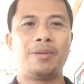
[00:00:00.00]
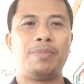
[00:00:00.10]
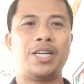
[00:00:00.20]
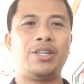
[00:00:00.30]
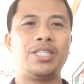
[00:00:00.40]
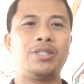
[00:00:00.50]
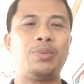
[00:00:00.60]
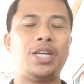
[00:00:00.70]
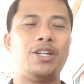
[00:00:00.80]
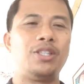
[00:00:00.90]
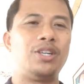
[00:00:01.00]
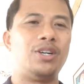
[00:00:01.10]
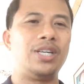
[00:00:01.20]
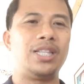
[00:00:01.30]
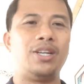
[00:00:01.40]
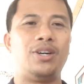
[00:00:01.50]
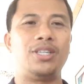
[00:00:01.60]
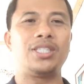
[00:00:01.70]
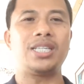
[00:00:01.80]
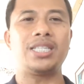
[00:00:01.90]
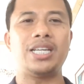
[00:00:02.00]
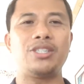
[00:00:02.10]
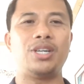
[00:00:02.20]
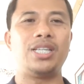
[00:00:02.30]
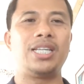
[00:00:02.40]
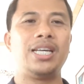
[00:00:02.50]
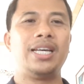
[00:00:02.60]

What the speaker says: Because as we all know, in the law on succession,